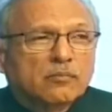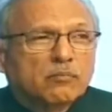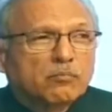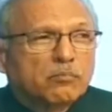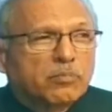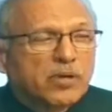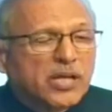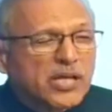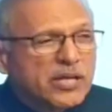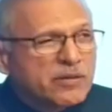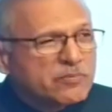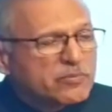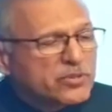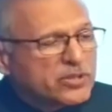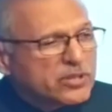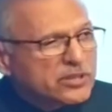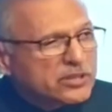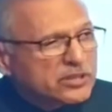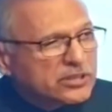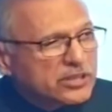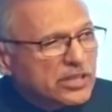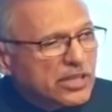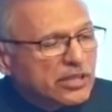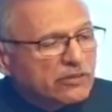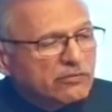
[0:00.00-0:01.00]
blames
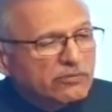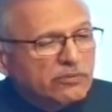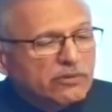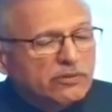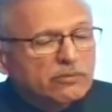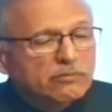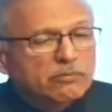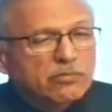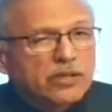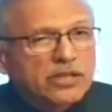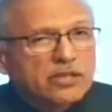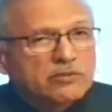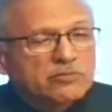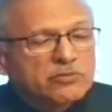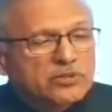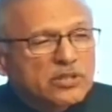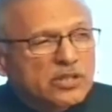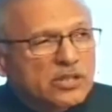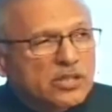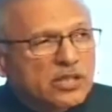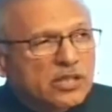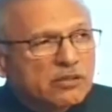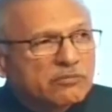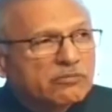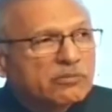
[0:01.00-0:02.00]
itself, blames the
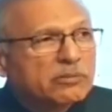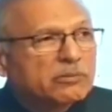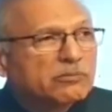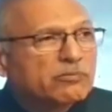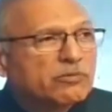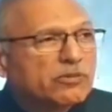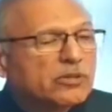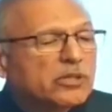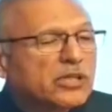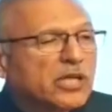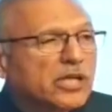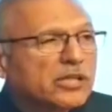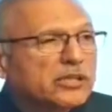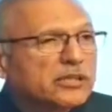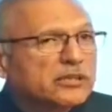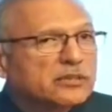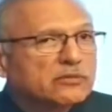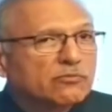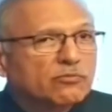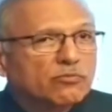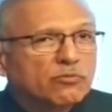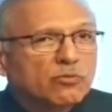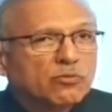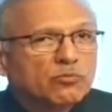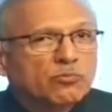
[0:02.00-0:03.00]
government for that is
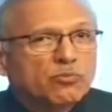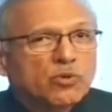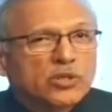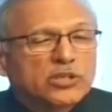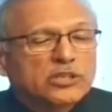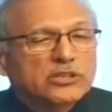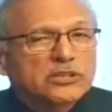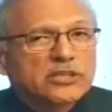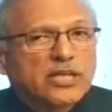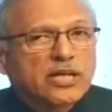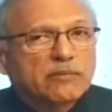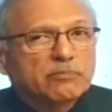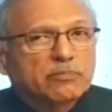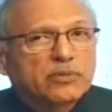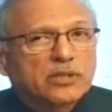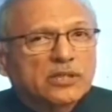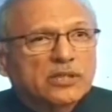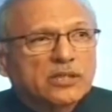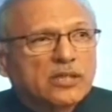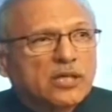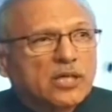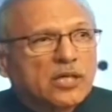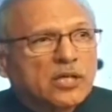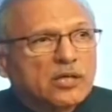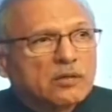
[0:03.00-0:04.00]
what is happening.
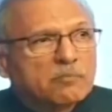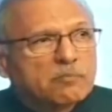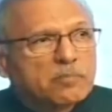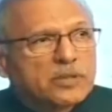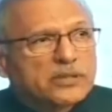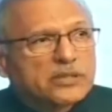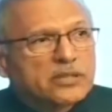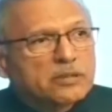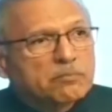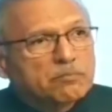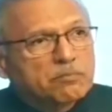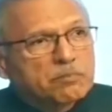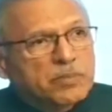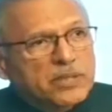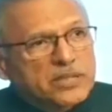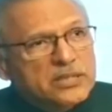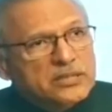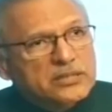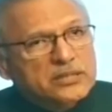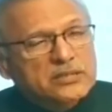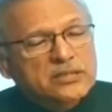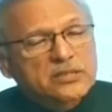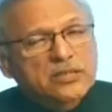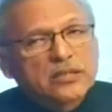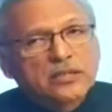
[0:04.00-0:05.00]
But the
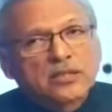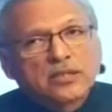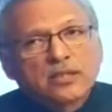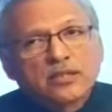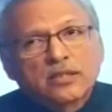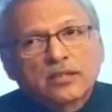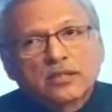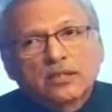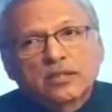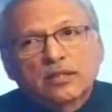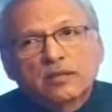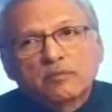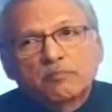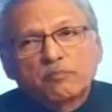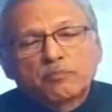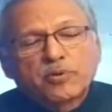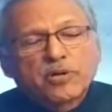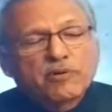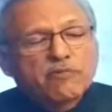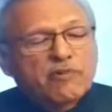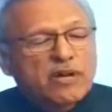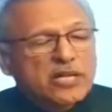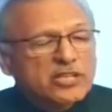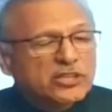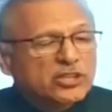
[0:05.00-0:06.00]
biggest
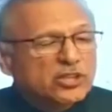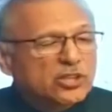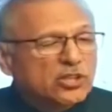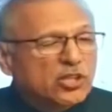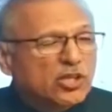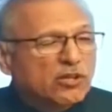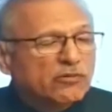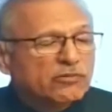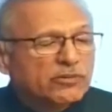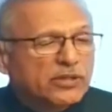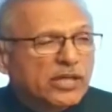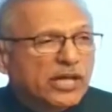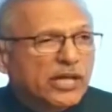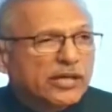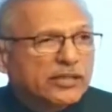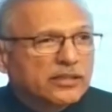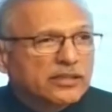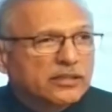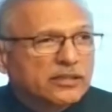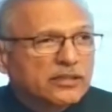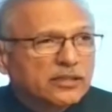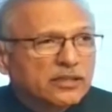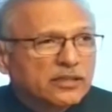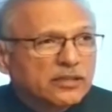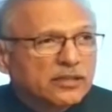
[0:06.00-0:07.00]
prevention of that,
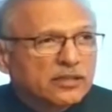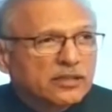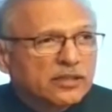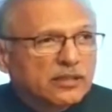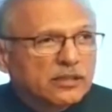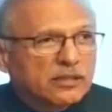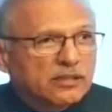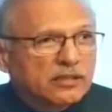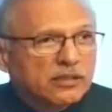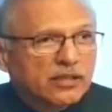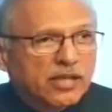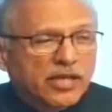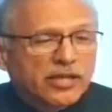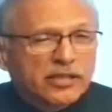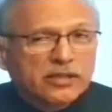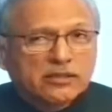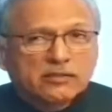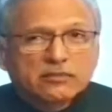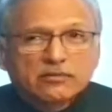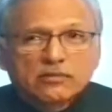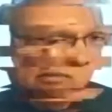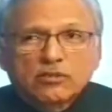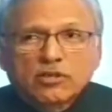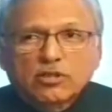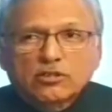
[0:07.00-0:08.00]
like
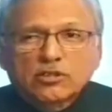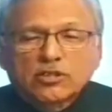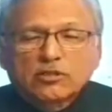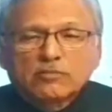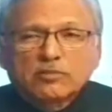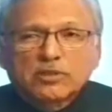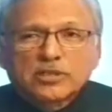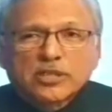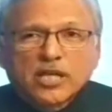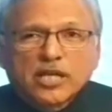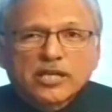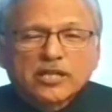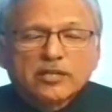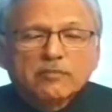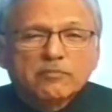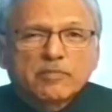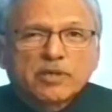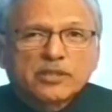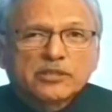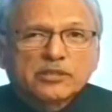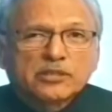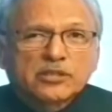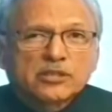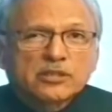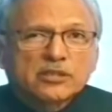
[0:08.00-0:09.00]
Dr. Mazari
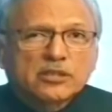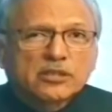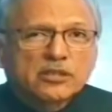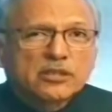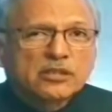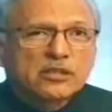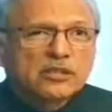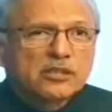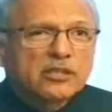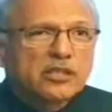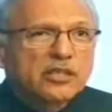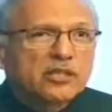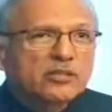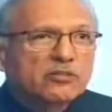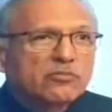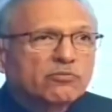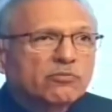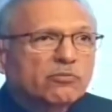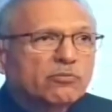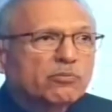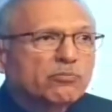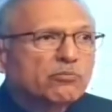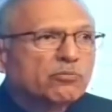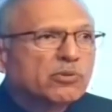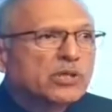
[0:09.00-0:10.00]
mentioned, that
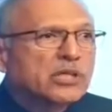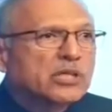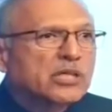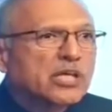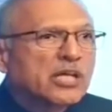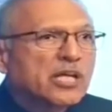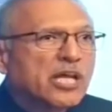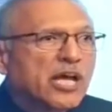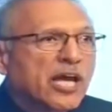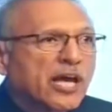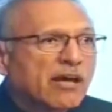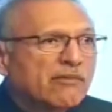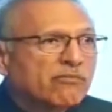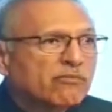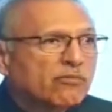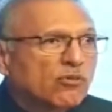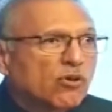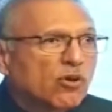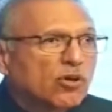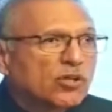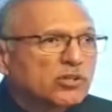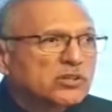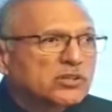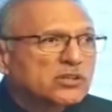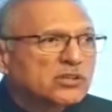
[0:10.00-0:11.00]
we can have
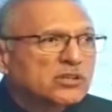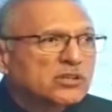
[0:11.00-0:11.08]
laws,